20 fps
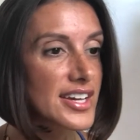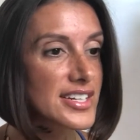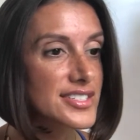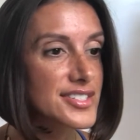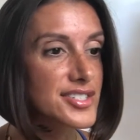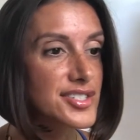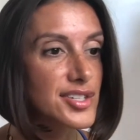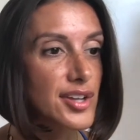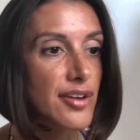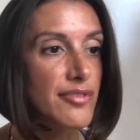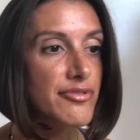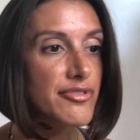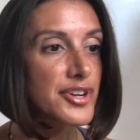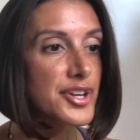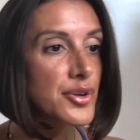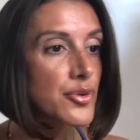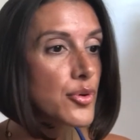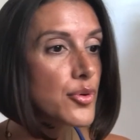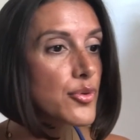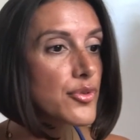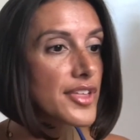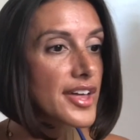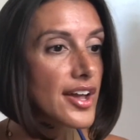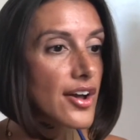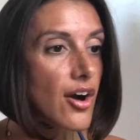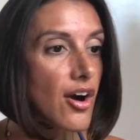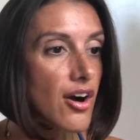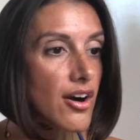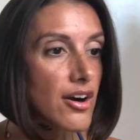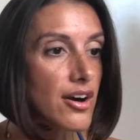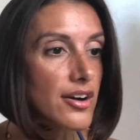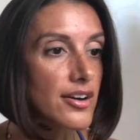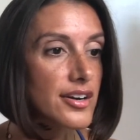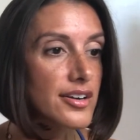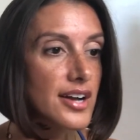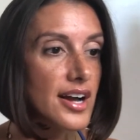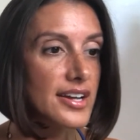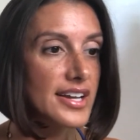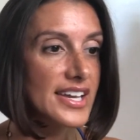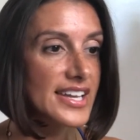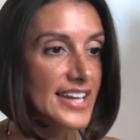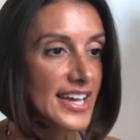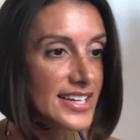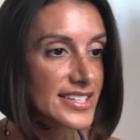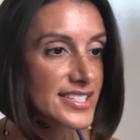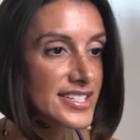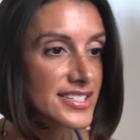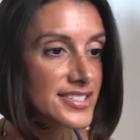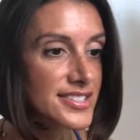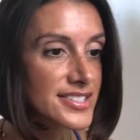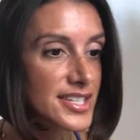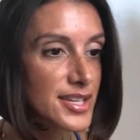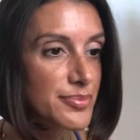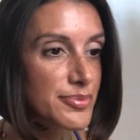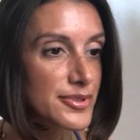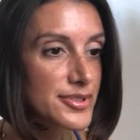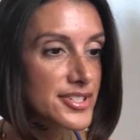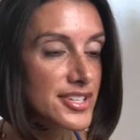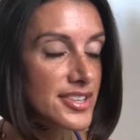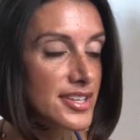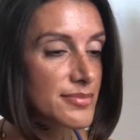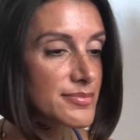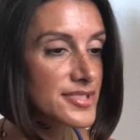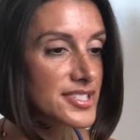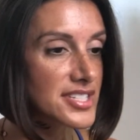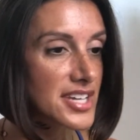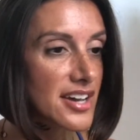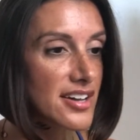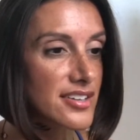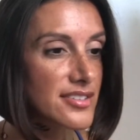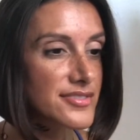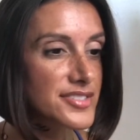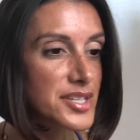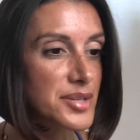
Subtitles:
discovering who they are, connecting deeper to themselves,